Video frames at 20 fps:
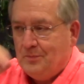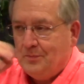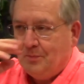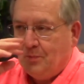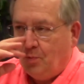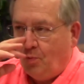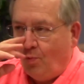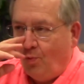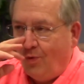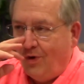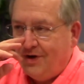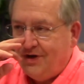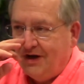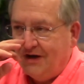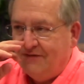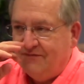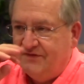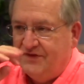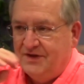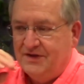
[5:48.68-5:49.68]
one
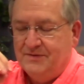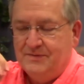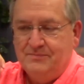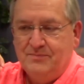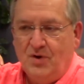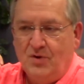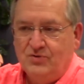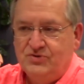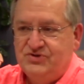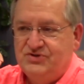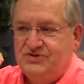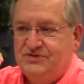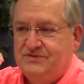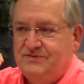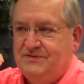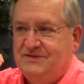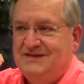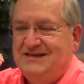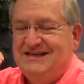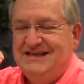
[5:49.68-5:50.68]
of the most
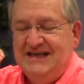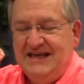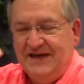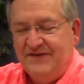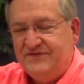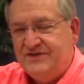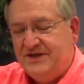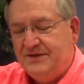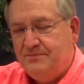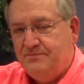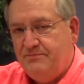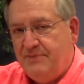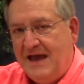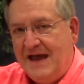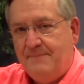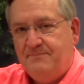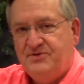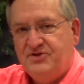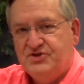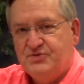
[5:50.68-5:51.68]
gifted
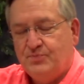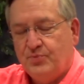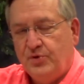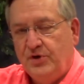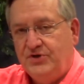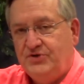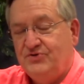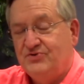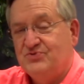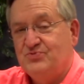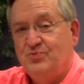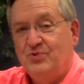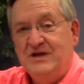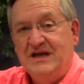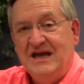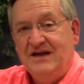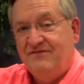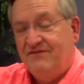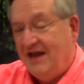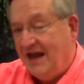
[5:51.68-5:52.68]
Baptist preachers we
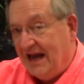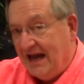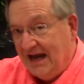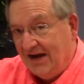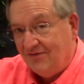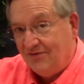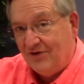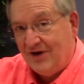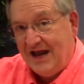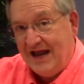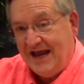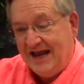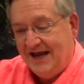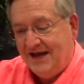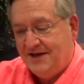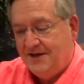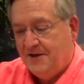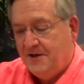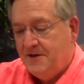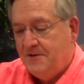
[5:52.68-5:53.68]
have ever
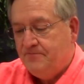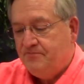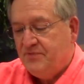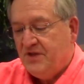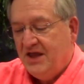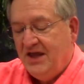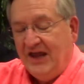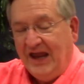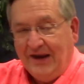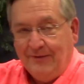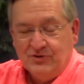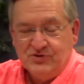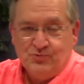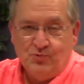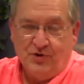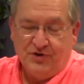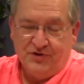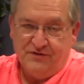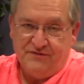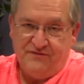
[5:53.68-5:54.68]
had. He was
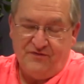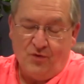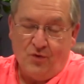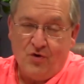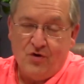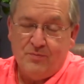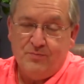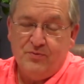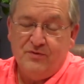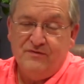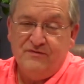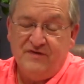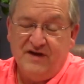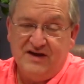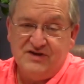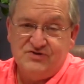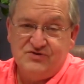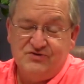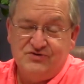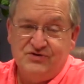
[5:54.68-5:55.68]
one of the four
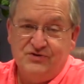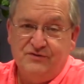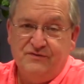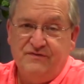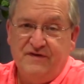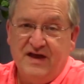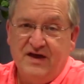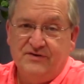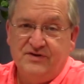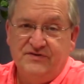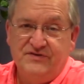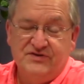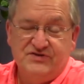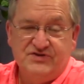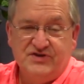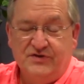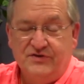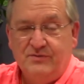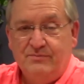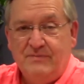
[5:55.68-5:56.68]
professors who founded the
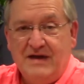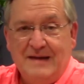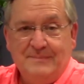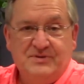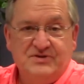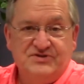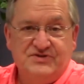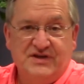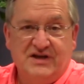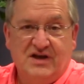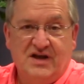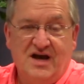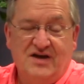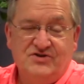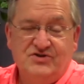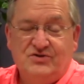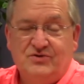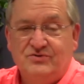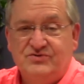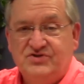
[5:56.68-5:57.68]
Southern Baptist
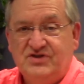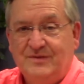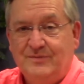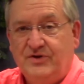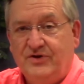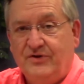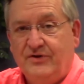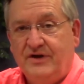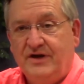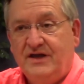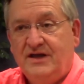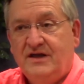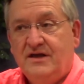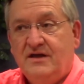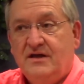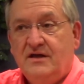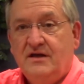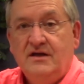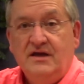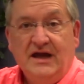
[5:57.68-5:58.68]
Theological Seminary
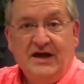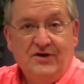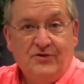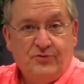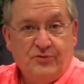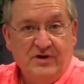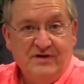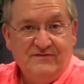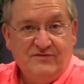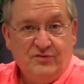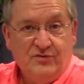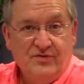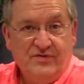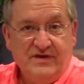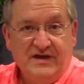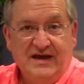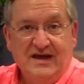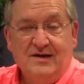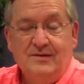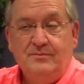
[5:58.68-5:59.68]
in Greenville
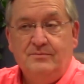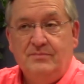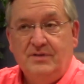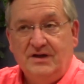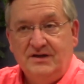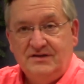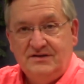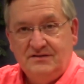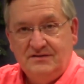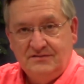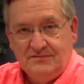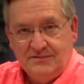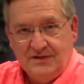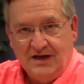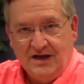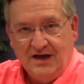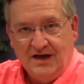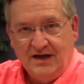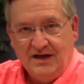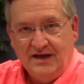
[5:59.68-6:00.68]
then, but
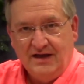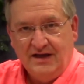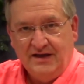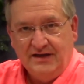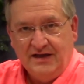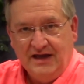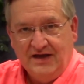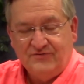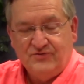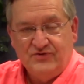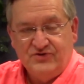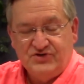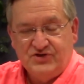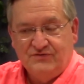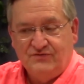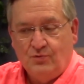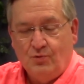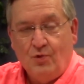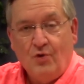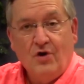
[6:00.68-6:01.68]
uh, and after the
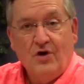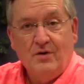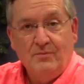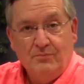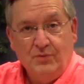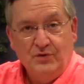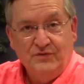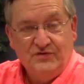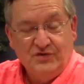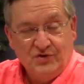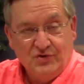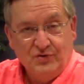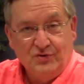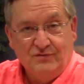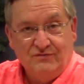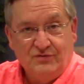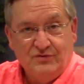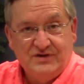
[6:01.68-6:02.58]
Civil War, moved to Louisville,